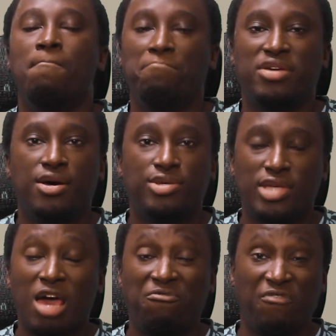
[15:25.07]
because
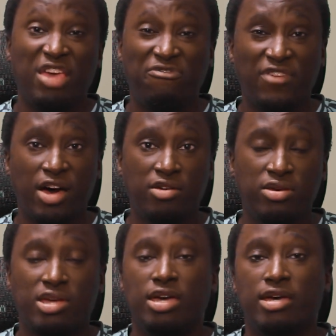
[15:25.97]
at face
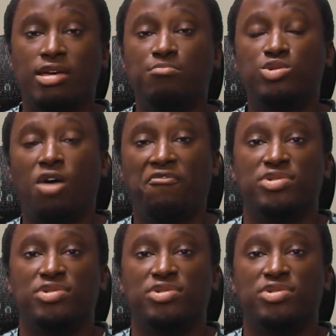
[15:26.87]
value, it comes off